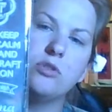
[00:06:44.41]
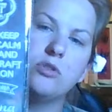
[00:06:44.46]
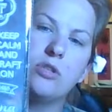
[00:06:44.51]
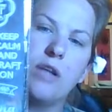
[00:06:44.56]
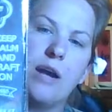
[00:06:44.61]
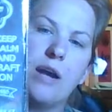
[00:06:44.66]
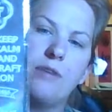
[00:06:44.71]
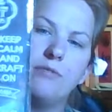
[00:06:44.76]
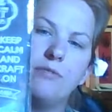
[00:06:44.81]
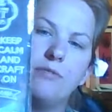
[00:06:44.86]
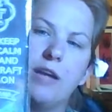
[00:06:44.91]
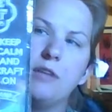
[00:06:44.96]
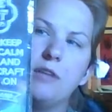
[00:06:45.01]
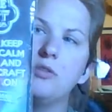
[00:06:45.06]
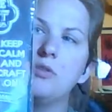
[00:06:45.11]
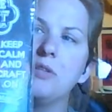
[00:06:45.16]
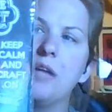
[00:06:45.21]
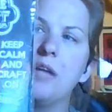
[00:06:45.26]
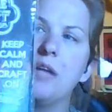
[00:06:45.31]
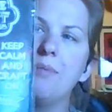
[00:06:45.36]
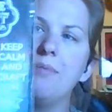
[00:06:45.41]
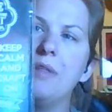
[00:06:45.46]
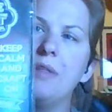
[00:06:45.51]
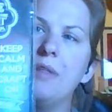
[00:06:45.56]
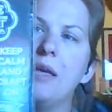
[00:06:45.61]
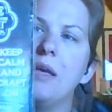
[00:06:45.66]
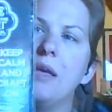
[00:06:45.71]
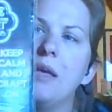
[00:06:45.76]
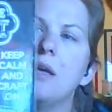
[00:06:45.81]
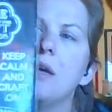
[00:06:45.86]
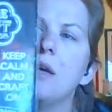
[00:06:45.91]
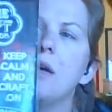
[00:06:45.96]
craft tattoo type thing.